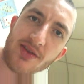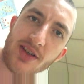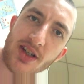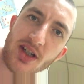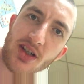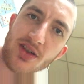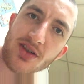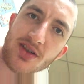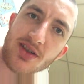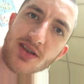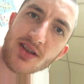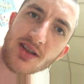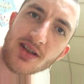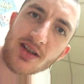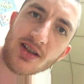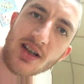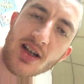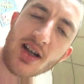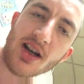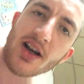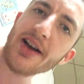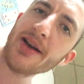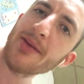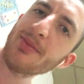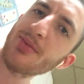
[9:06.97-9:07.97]
video still,
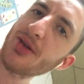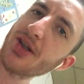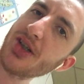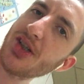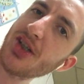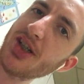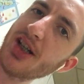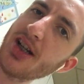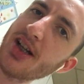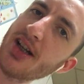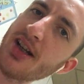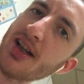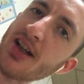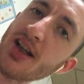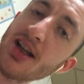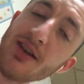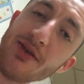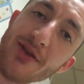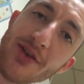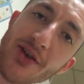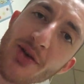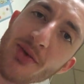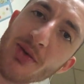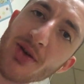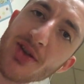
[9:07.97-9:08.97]
I appreciate it.
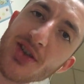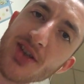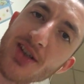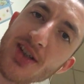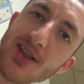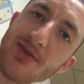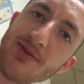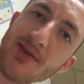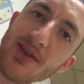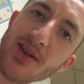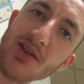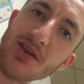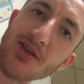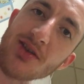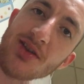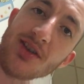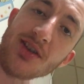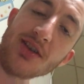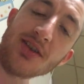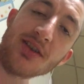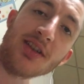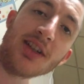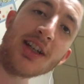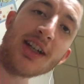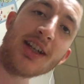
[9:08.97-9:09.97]
If you're not watching this video
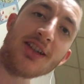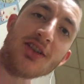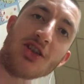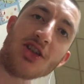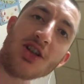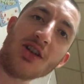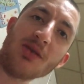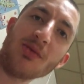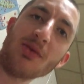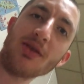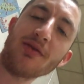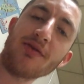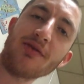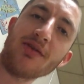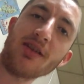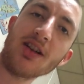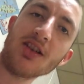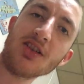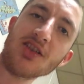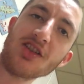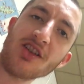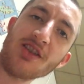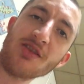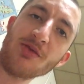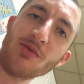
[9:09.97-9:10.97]
still, share it with a
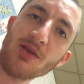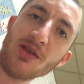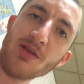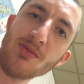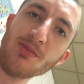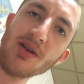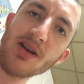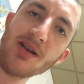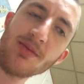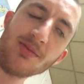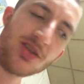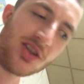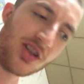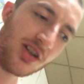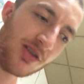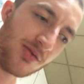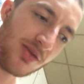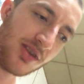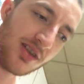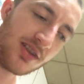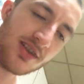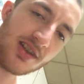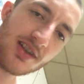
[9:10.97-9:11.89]
friend, share it with your mum, share it with your